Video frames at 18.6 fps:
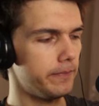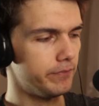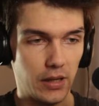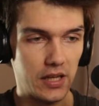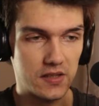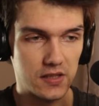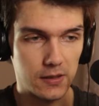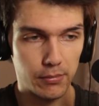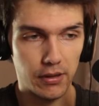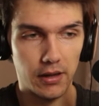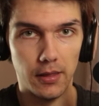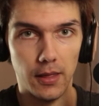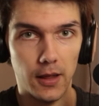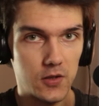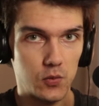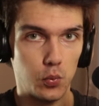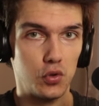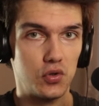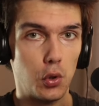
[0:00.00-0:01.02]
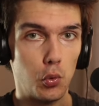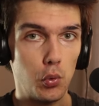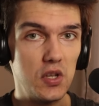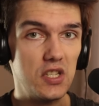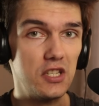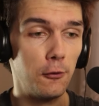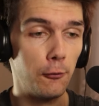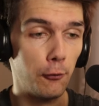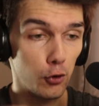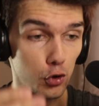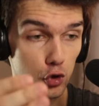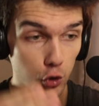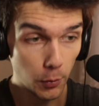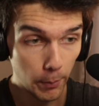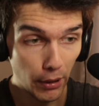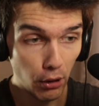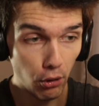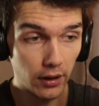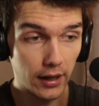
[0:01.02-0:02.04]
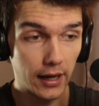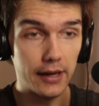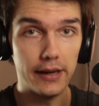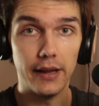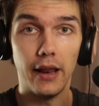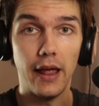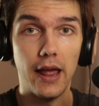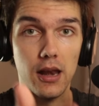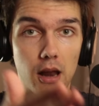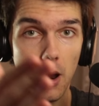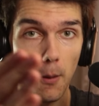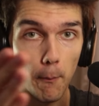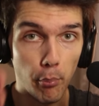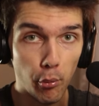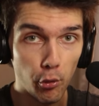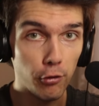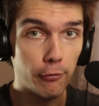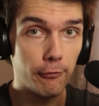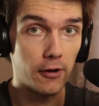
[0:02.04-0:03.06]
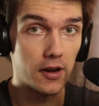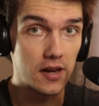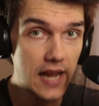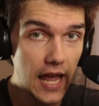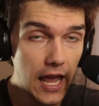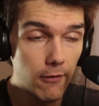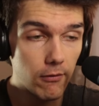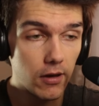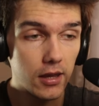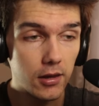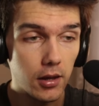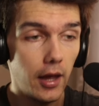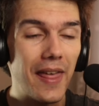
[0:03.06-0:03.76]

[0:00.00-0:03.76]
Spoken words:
Possibly this was the reason for Shopaholic Adal and her boyfriend David.